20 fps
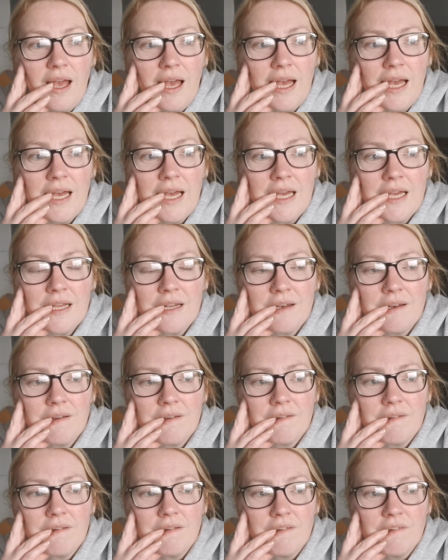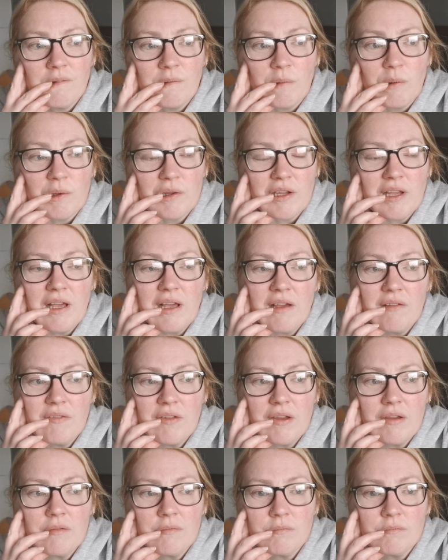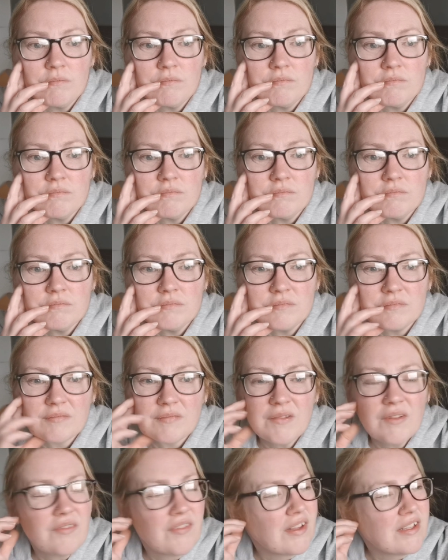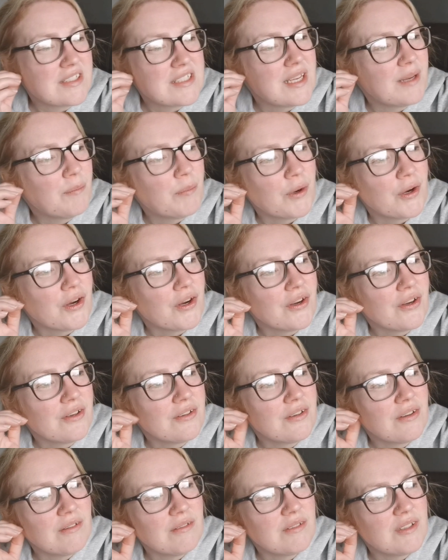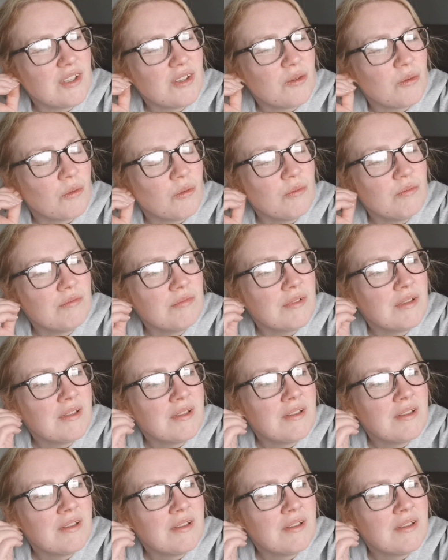And I don't know what to have yet. Fancy a burger? No, I don't know.